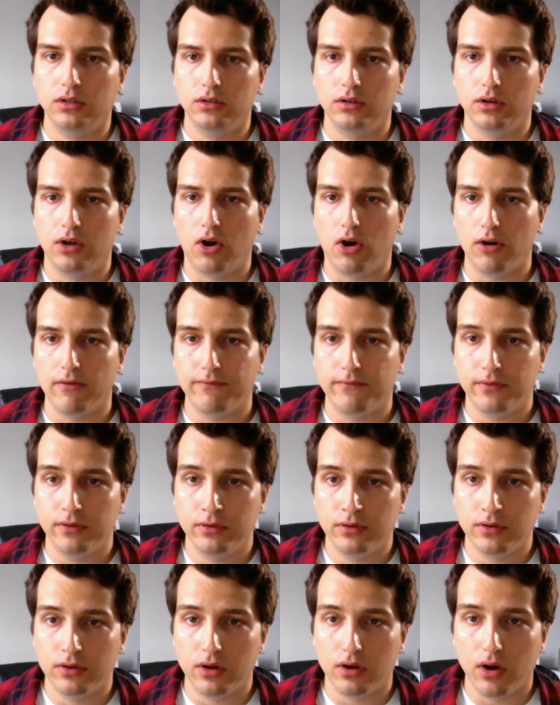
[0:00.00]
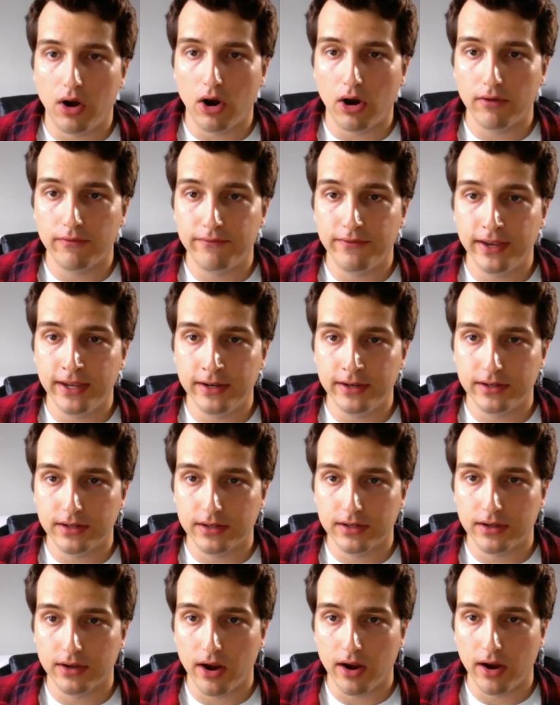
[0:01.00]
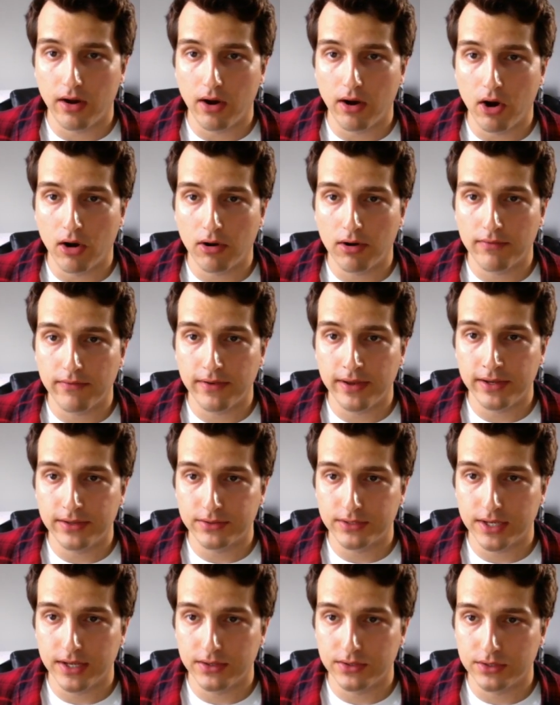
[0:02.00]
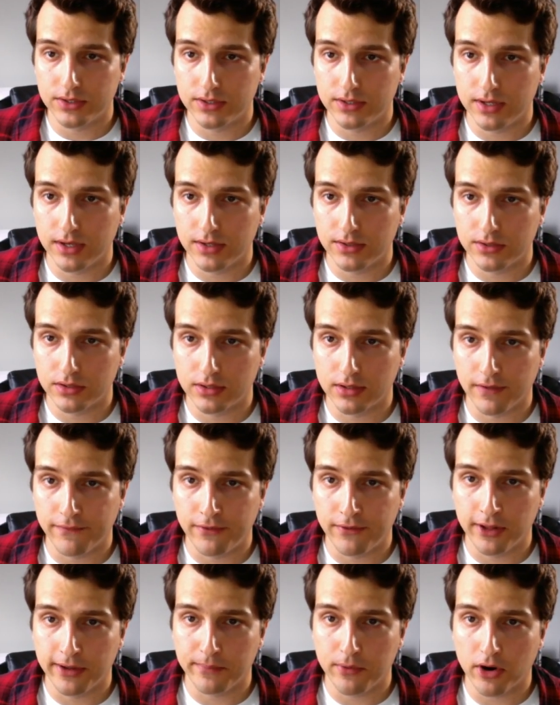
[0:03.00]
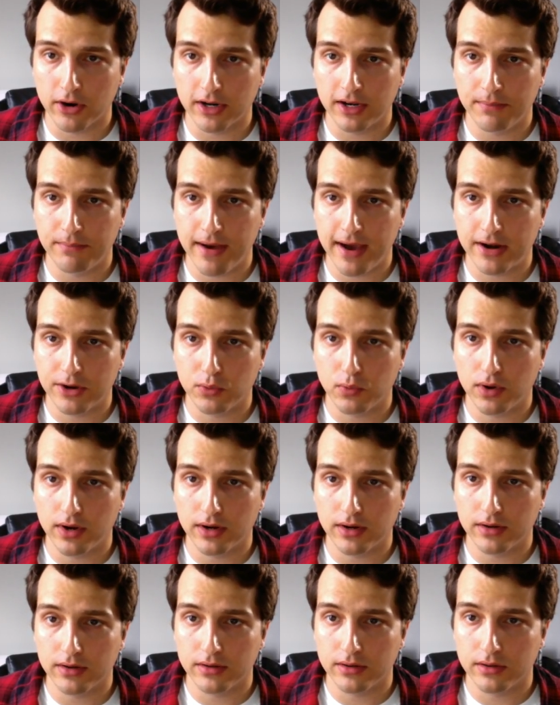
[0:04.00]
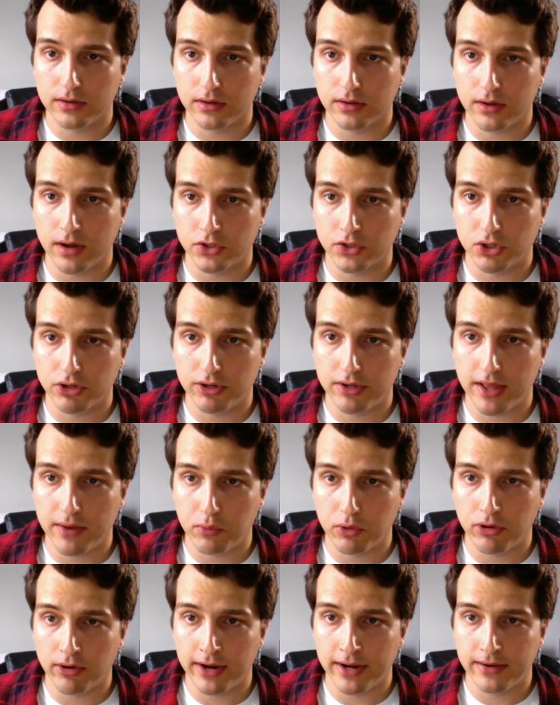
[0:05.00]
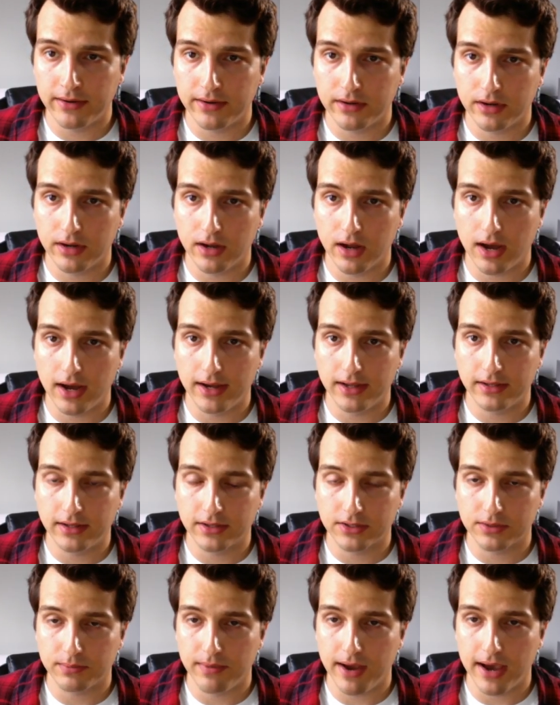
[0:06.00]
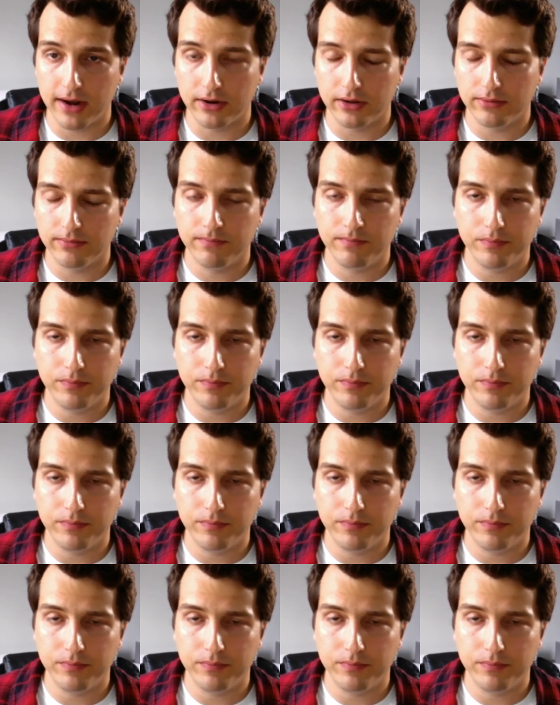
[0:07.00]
Our our Vind says, does affiliate marketing matter what country that we're in? Uh, it doesn't matter.